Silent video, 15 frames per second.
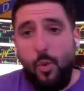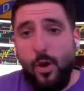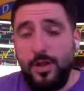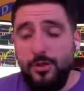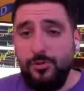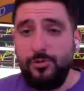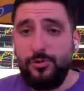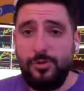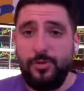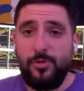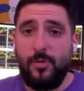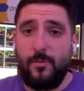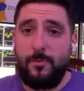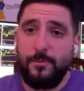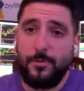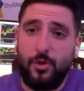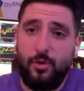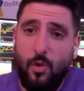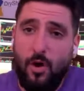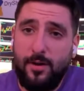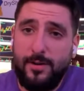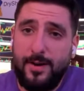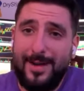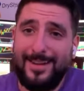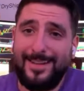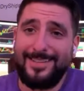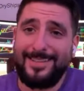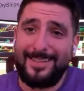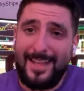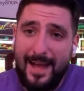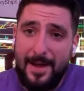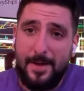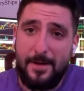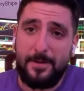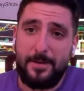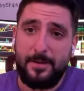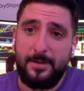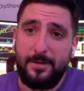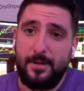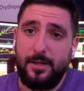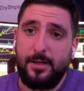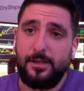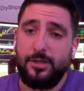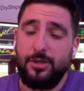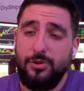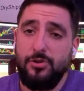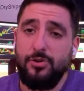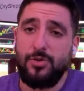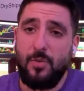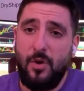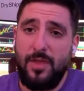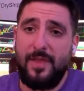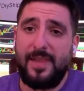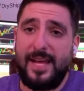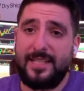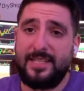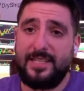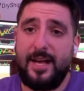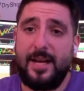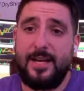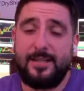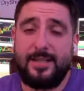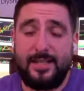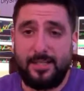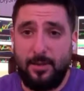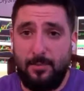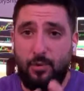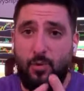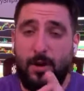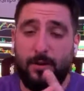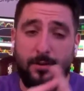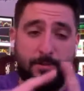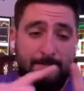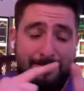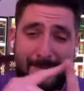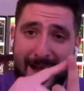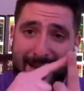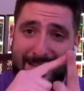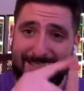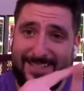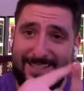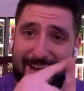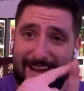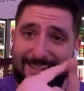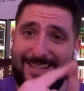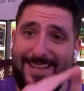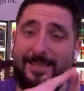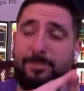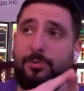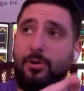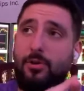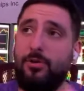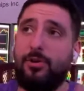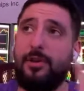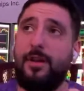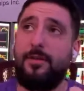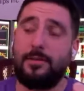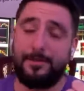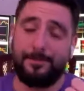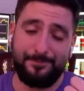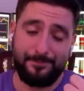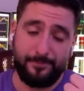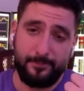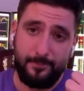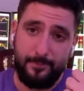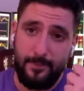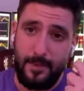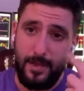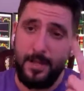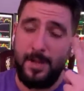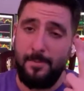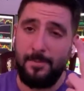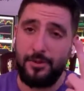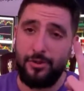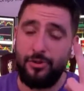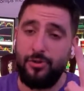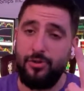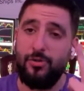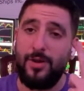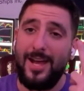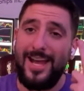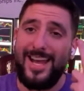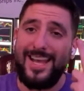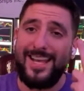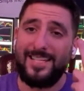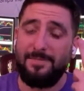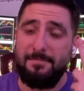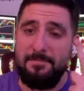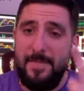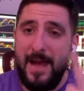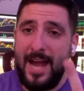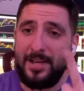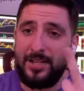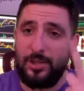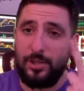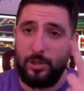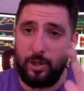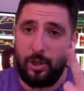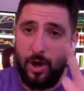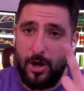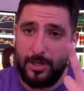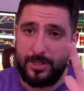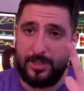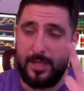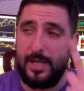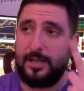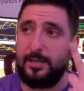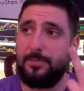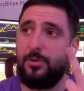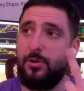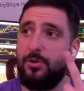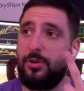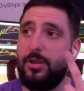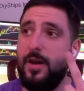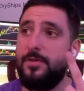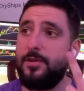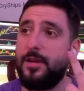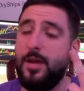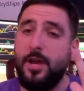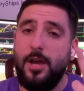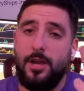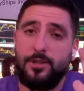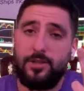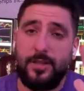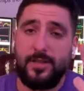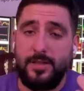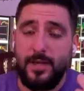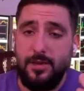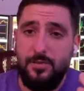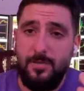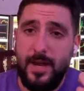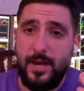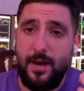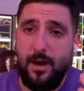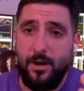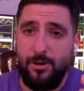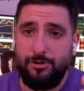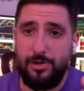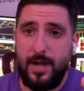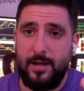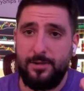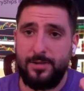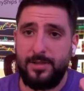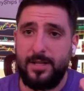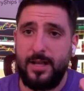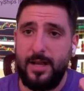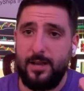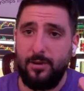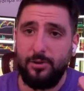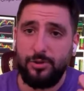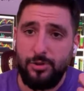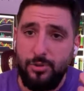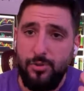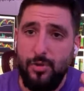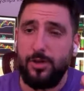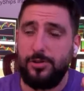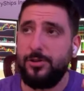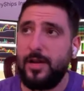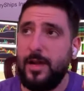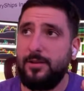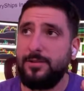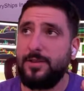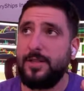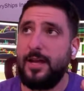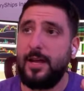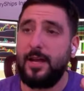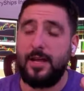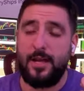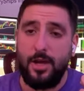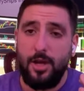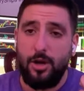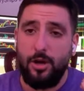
what you do, you are not allowed to use more than that size. That's number one, max size at the broker level. Number two is max loss at the broker level. So let's say you make $100 a day or $200 a day.